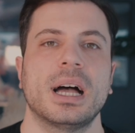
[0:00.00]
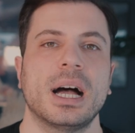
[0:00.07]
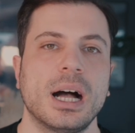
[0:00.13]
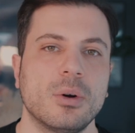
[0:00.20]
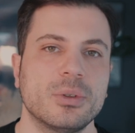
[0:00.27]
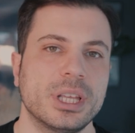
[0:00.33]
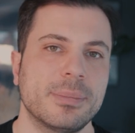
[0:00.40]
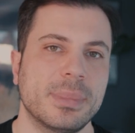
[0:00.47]

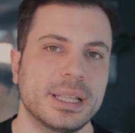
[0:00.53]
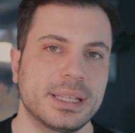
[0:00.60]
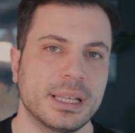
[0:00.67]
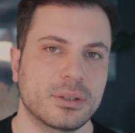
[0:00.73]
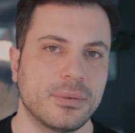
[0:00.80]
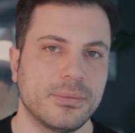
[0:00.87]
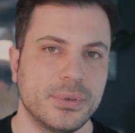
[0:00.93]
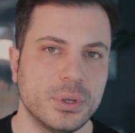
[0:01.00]
how they might get
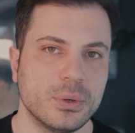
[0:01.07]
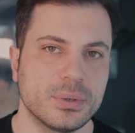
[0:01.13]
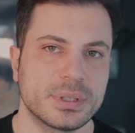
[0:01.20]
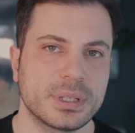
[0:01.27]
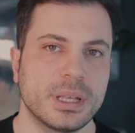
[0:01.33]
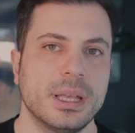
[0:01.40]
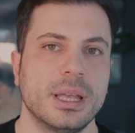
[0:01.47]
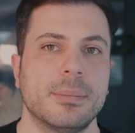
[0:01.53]

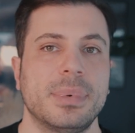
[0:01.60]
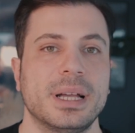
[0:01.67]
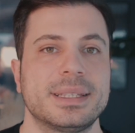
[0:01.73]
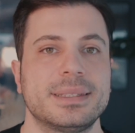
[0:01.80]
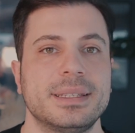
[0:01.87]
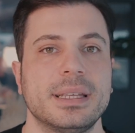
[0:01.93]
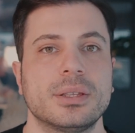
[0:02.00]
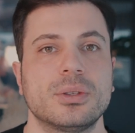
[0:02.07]
confused by
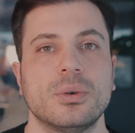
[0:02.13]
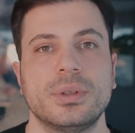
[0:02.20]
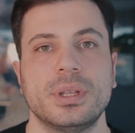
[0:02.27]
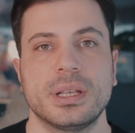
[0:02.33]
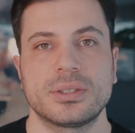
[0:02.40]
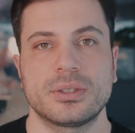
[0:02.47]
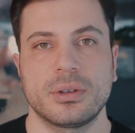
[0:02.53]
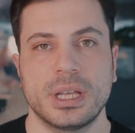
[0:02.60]
seeing two
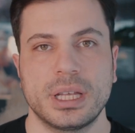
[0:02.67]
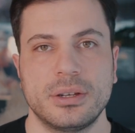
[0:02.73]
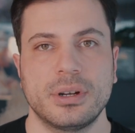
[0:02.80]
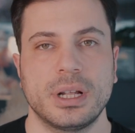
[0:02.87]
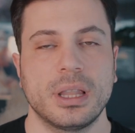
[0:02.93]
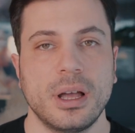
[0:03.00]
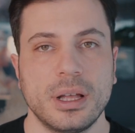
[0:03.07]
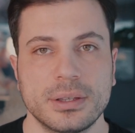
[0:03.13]
things together a
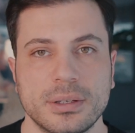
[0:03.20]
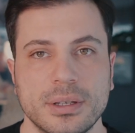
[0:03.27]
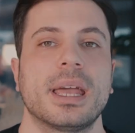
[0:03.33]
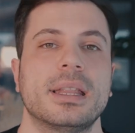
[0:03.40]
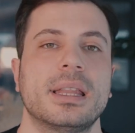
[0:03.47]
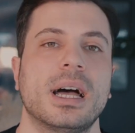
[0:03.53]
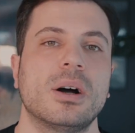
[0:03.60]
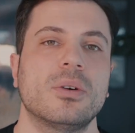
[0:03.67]
lot,
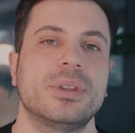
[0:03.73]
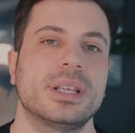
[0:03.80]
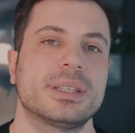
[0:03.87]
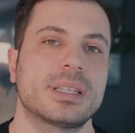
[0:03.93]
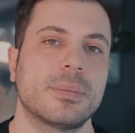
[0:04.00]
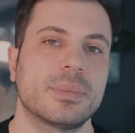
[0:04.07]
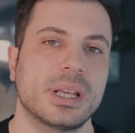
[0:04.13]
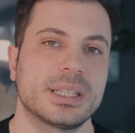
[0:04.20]
and how they
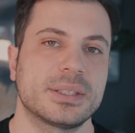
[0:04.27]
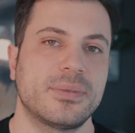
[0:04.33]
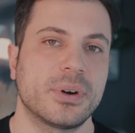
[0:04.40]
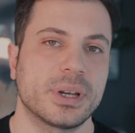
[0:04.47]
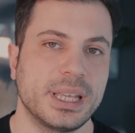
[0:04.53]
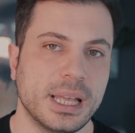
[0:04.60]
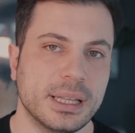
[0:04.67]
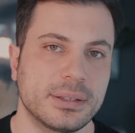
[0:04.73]
sometimes
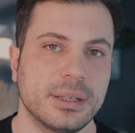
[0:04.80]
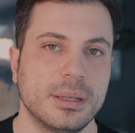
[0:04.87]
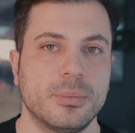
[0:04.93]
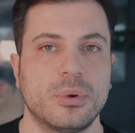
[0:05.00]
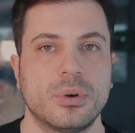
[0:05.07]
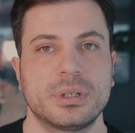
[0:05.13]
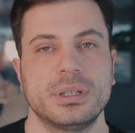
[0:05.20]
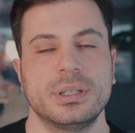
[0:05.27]
forget
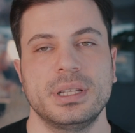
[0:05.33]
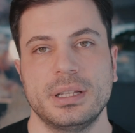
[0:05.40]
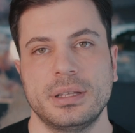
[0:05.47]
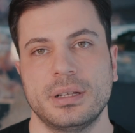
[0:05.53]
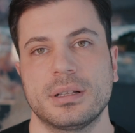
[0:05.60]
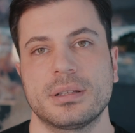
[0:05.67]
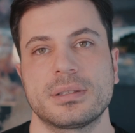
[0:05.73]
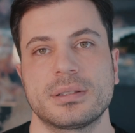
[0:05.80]
important
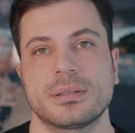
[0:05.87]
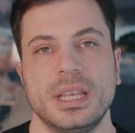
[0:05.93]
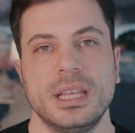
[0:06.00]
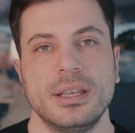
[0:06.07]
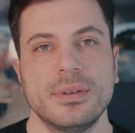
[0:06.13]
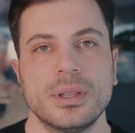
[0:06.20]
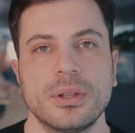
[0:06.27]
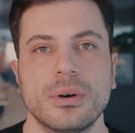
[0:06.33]
details.
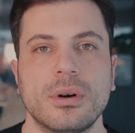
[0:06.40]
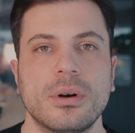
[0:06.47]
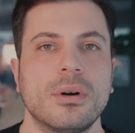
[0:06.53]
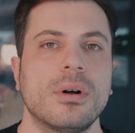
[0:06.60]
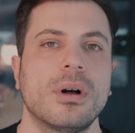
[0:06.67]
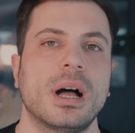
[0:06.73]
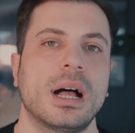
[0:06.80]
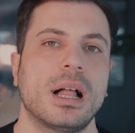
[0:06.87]
Even though
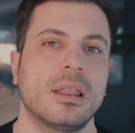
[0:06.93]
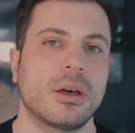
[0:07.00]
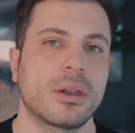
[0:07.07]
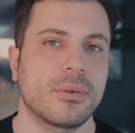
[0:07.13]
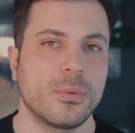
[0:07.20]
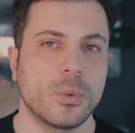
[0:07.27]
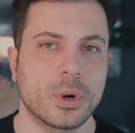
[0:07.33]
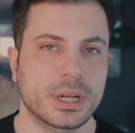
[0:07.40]
a lot
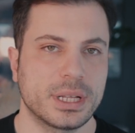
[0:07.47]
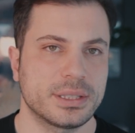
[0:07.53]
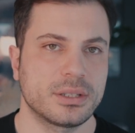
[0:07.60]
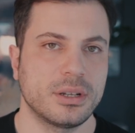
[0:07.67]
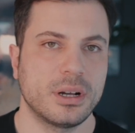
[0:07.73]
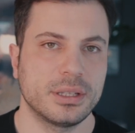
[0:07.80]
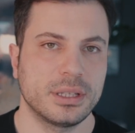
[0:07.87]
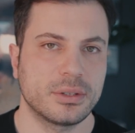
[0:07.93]
of work has
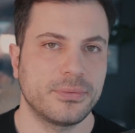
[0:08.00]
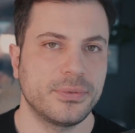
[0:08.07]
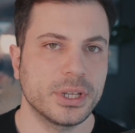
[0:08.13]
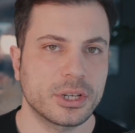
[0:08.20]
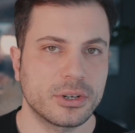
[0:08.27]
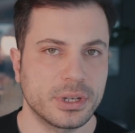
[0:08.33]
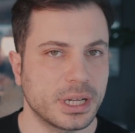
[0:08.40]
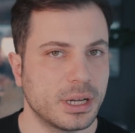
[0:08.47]
gone into
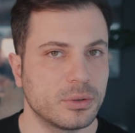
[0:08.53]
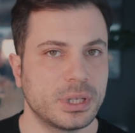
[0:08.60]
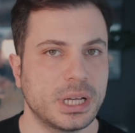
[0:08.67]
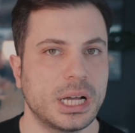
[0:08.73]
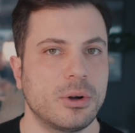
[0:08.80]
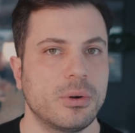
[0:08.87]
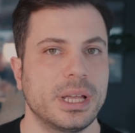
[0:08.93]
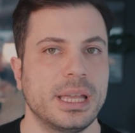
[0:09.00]
figuring out
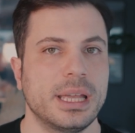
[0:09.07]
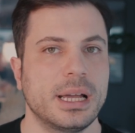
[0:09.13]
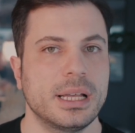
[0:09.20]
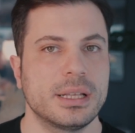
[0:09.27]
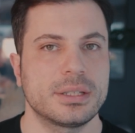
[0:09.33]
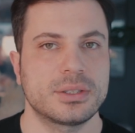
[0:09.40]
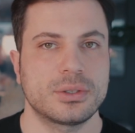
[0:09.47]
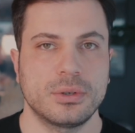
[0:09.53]
how AI
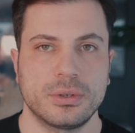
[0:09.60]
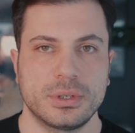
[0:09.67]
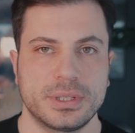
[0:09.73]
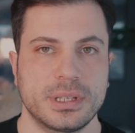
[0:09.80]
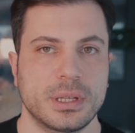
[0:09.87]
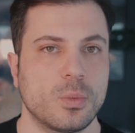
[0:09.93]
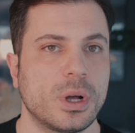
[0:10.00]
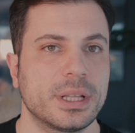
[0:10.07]

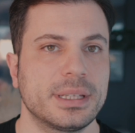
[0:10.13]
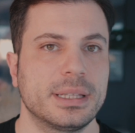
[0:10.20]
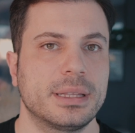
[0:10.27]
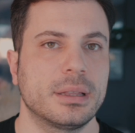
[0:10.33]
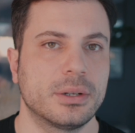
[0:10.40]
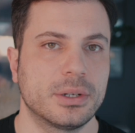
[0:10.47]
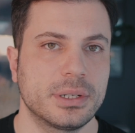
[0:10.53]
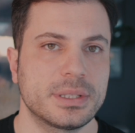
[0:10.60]
stores what it
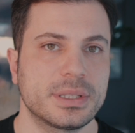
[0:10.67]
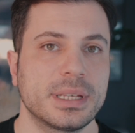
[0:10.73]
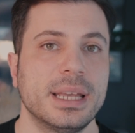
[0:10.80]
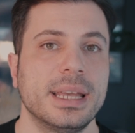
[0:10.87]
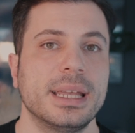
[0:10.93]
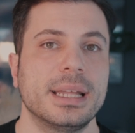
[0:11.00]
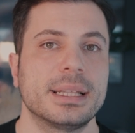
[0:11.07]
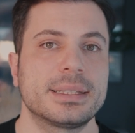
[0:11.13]
learns,
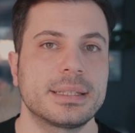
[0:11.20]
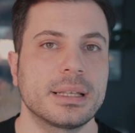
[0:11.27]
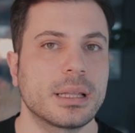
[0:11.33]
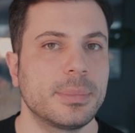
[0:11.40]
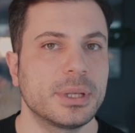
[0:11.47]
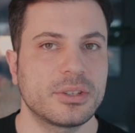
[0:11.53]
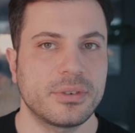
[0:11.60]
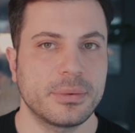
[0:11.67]
it's still a
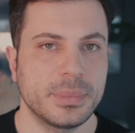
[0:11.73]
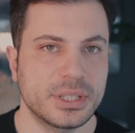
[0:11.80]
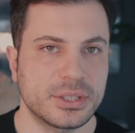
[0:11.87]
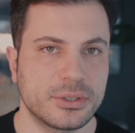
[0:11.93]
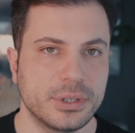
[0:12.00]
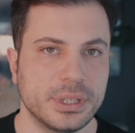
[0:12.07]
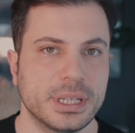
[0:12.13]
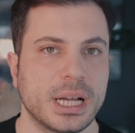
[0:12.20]
bit of a
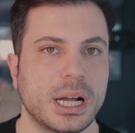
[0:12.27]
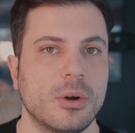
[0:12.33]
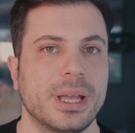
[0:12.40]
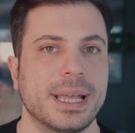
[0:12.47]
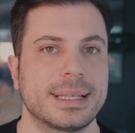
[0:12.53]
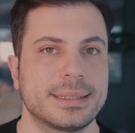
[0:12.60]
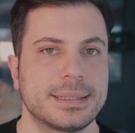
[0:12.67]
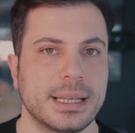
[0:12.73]
mystery how
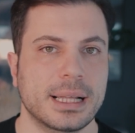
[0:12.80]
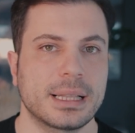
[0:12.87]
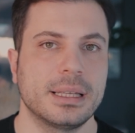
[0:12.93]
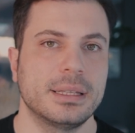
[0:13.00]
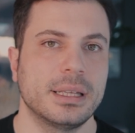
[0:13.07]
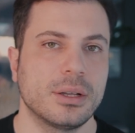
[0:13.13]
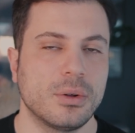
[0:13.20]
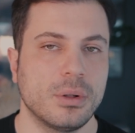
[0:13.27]
exactly
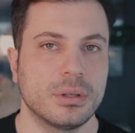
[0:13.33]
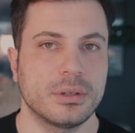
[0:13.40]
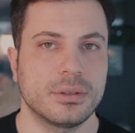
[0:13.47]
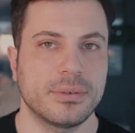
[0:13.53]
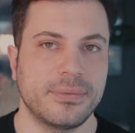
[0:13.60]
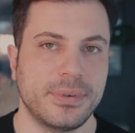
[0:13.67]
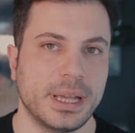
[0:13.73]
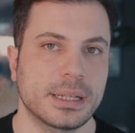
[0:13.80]
they hold on to
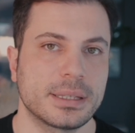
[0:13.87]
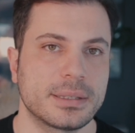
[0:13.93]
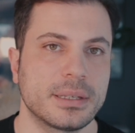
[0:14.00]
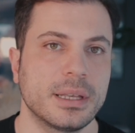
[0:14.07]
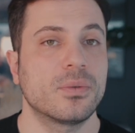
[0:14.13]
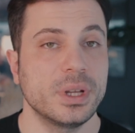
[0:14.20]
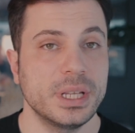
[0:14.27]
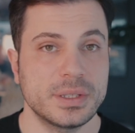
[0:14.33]
facts.
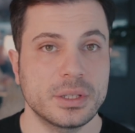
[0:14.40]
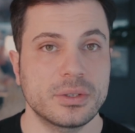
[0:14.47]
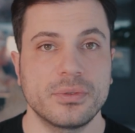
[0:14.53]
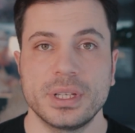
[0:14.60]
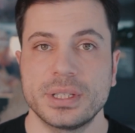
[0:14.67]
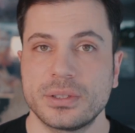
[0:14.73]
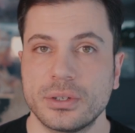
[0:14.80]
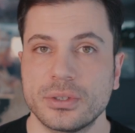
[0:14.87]
Recent
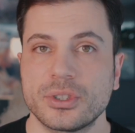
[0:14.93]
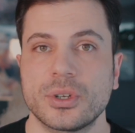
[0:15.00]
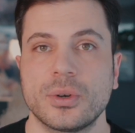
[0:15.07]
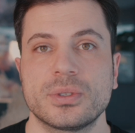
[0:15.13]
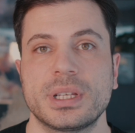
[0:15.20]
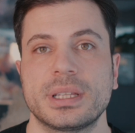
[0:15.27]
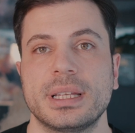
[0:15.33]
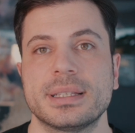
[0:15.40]
research
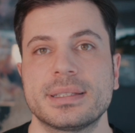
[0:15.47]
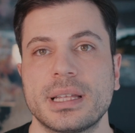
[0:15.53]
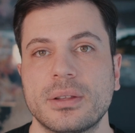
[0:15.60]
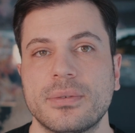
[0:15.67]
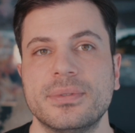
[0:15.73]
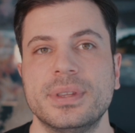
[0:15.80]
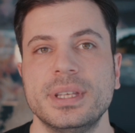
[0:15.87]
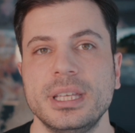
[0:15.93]
shows that instead
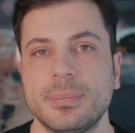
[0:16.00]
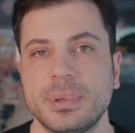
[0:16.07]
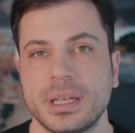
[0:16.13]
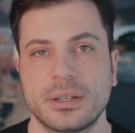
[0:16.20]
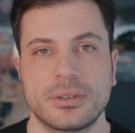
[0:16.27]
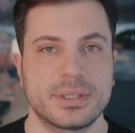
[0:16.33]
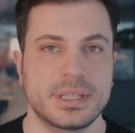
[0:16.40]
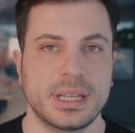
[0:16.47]
of deeply
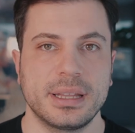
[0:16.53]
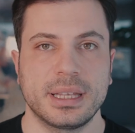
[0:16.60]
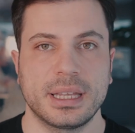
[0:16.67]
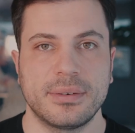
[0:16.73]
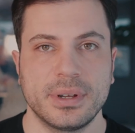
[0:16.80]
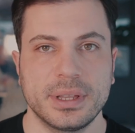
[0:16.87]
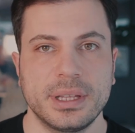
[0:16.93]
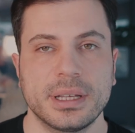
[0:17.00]
understanding
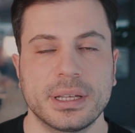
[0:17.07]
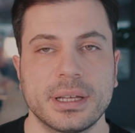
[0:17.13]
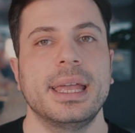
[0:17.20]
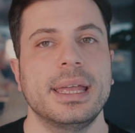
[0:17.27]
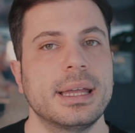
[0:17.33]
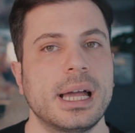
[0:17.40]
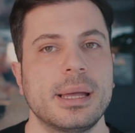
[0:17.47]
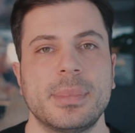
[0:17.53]
everything,
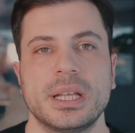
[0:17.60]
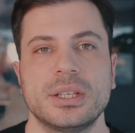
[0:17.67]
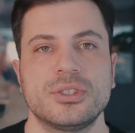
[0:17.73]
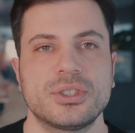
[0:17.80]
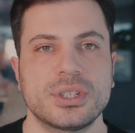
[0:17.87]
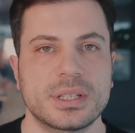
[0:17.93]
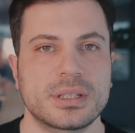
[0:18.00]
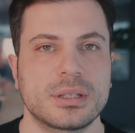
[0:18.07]
AI might
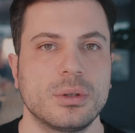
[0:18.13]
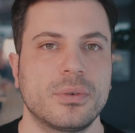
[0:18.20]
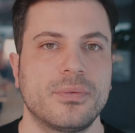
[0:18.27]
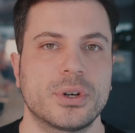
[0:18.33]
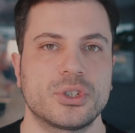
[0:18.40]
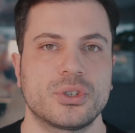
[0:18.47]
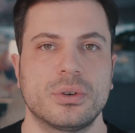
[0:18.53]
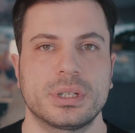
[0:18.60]
just look for
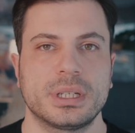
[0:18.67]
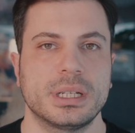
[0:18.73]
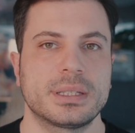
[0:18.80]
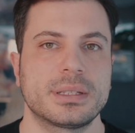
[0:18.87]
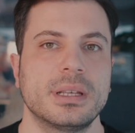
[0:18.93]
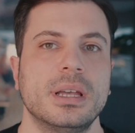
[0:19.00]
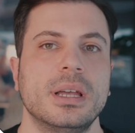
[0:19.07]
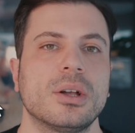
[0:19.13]

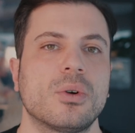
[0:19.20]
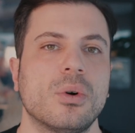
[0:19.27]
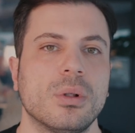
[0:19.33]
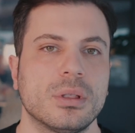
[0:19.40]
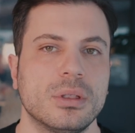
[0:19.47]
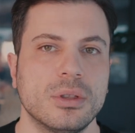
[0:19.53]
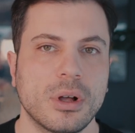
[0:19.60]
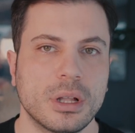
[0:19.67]
shortcuts,
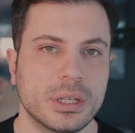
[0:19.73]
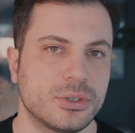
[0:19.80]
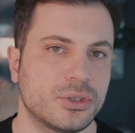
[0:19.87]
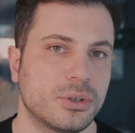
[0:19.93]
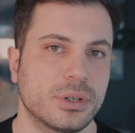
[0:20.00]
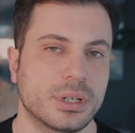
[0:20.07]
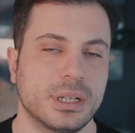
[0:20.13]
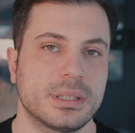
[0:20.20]
called knowledge
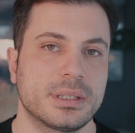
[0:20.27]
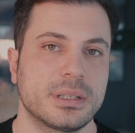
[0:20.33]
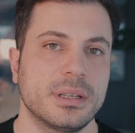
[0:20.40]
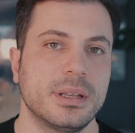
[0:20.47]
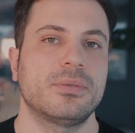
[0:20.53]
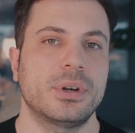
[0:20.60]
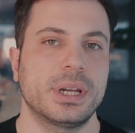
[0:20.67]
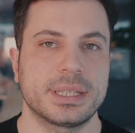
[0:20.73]
shortcuts.
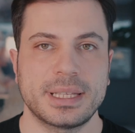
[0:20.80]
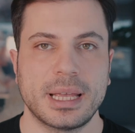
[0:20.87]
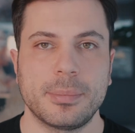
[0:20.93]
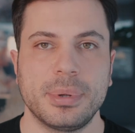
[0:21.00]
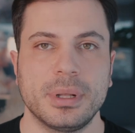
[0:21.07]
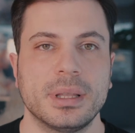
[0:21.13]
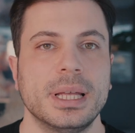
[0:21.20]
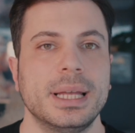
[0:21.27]
For
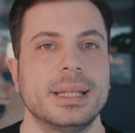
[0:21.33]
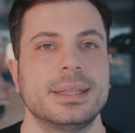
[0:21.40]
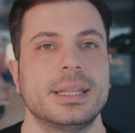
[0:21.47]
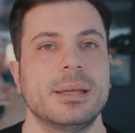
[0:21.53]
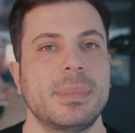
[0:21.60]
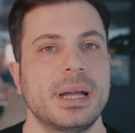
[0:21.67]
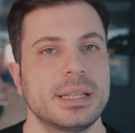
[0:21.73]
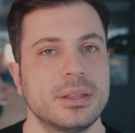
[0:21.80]
example, they
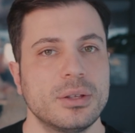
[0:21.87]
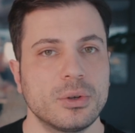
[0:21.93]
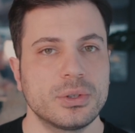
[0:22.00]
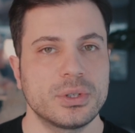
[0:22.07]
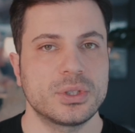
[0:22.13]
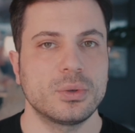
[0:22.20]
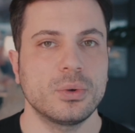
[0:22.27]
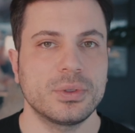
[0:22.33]
might
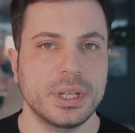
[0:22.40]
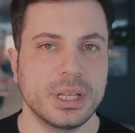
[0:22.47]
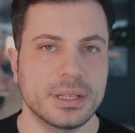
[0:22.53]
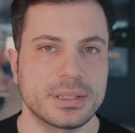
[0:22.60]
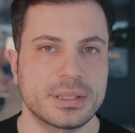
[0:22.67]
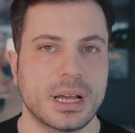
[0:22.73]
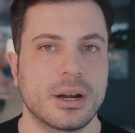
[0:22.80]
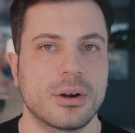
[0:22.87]
notice two
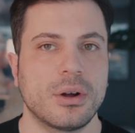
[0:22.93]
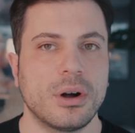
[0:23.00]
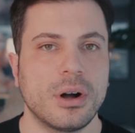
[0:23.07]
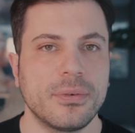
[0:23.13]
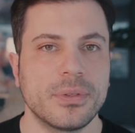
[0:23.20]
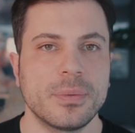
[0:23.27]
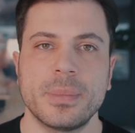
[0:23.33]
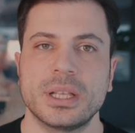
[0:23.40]
things are
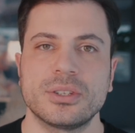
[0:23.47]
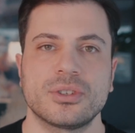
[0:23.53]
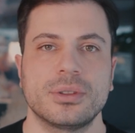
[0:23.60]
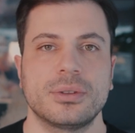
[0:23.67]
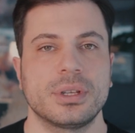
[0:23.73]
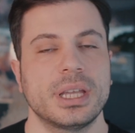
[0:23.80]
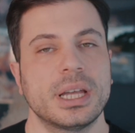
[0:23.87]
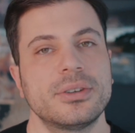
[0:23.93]
often mentioned
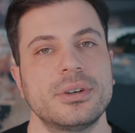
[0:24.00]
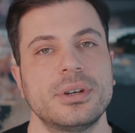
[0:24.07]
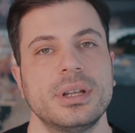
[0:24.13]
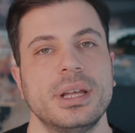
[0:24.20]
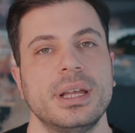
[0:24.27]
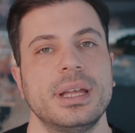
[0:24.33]
together